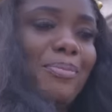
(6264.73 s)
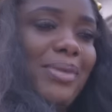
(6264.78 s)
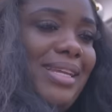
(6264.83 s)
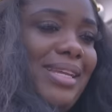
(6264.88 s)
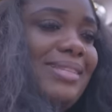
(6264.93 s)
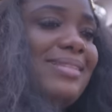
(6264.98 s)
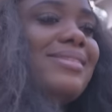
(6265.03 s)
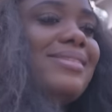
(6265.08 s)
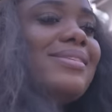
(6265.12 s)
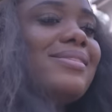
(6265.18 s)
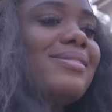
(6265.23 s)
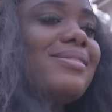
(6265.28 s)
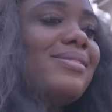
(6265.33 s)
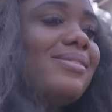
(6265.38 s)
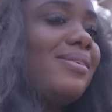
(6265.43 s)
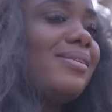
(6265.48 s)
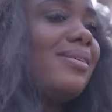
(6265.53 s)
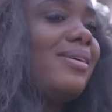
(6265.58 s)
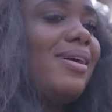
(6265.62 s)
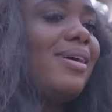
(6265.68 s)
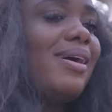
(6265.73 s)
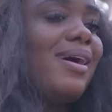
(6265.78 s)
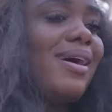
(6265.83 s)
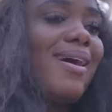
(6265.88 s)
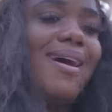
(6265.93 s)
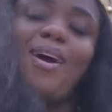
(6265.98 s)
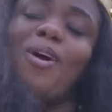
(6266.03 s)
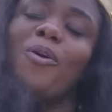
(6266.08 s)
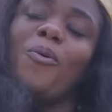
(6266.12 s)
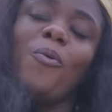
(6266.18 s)
means,
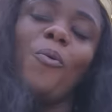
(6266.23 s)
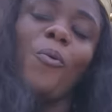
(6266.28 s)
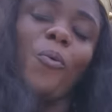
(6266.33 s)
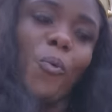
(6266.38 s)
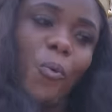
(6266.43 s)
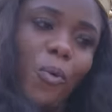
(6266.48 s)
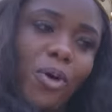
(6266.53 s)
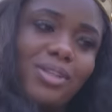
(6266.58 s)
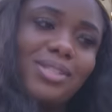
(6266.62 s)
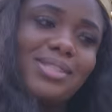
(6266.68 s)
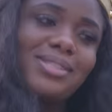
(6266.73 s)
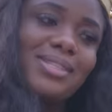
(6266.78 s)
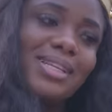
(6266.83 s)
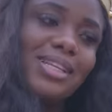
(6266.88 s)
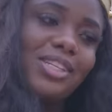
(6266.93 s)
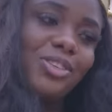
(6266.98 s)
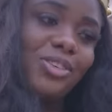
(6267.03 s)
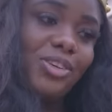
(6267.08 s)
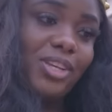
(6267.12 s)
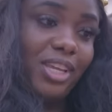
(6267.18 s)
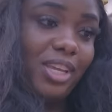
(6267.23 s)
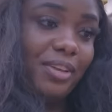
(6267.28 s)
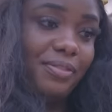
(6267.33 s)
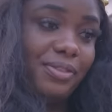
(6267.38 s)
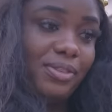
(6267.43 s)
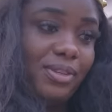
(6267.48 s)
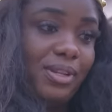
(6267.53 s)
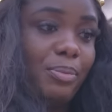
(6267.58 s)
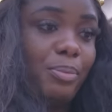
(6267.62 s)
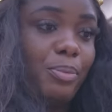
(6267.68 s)
what did you give
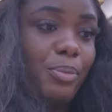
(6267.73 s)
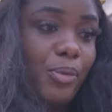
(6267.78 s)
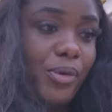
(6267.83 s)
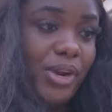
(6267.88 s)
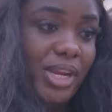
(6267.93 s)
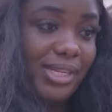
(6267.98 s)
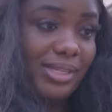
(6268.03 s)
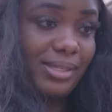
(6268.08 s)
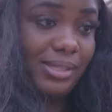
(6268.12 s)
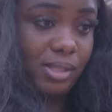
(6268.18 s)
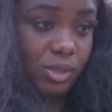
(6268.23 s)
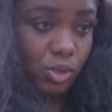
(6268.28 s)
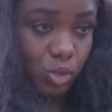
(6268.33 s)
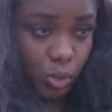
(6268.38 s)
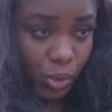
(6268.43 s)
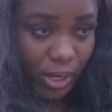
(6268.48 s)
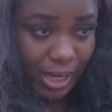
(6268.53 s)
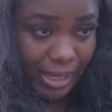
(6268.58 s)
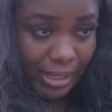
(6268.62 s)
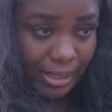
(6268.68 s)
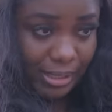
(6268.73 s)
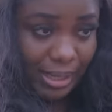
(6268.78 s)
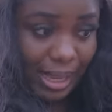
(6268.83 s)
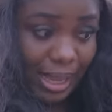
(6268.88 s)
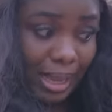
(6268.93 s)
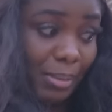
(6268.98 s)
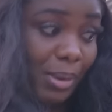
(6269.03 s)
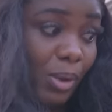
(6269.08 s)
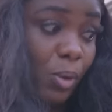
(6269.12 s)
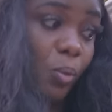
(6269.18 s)
to the prince to eat?
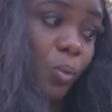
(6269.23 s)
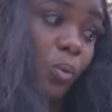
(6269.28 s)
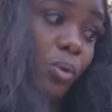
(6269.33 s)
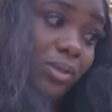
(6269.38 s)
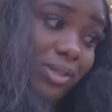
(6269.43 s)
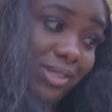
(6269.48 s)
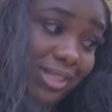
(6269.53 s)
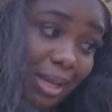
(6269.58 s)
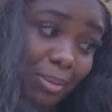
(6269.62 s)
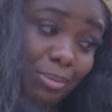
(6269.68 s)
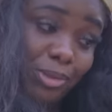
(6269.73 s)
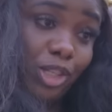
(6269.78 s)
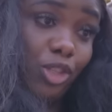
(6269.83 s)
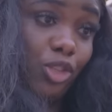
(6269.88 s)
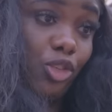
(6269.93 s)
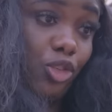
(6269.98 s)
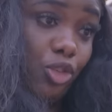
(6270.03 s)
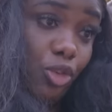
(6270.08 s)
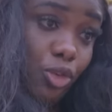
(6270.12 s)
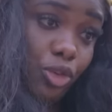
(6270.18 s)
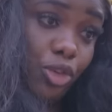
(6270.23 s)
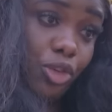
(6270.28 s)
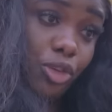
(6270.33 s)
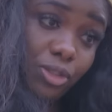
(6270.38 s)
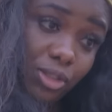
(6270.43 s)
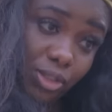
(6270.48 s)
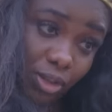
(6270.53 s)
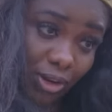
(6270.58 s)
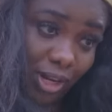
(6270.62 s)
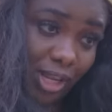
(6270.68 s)
I mean, what charm did you
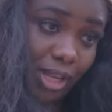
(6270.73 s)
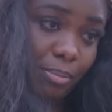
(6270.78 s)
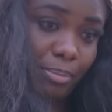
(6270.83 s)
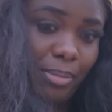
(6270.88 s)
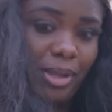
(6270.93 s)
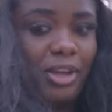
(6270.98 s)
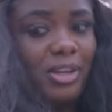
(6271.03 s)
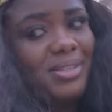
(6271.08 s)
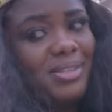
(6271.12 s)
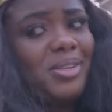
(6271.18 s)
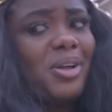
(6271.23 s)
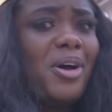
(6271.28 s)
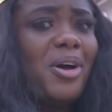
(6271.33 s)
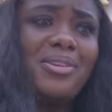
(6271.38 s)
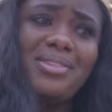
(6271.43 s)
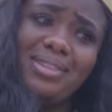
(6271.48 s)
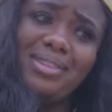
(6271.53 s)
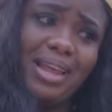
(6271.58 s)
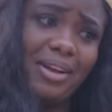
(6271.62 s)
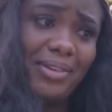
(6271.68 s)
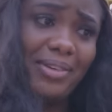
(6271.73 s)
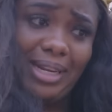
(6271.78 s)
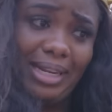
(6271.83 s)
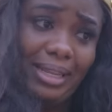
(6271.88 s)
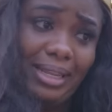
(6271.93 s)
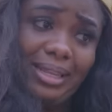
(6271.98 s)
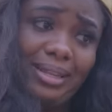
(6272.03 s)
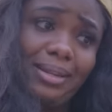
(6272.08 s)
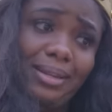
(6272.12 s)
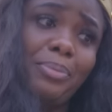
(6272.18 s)
use on him? Because
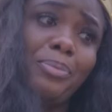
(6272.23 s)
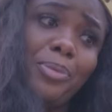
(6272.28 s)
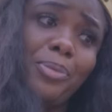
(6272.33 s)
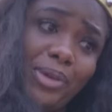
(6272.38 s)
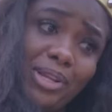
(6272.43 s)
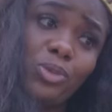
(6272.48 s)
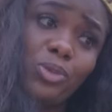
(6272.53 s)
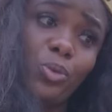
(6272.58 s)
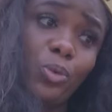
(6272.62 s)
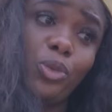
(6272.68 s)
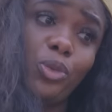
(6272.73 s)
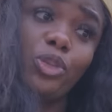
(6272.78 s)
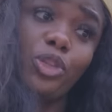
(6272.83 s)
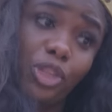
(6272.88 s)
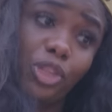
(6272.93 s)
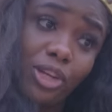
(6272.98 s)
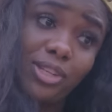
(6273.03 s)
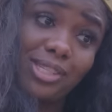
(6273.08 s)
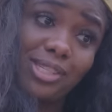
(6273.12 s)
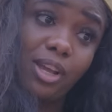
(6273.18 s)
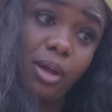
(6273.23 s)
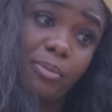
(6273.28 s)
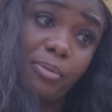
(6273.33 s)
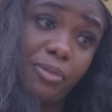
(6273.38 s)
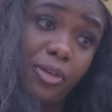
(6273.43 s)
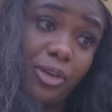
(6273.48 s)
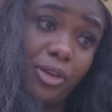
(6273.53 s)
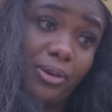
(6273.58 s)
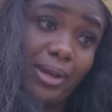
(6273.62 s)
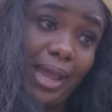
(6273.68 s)
ordinarily, the prince will not come
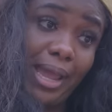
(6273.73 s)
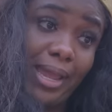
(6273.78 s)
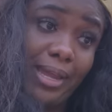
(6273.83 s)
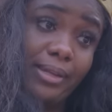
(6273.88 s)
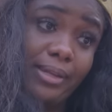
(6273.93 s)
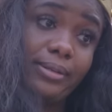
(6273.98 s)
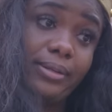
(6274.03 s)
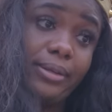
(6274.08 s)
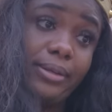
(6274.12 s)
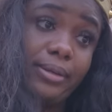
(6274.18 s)
for your kind.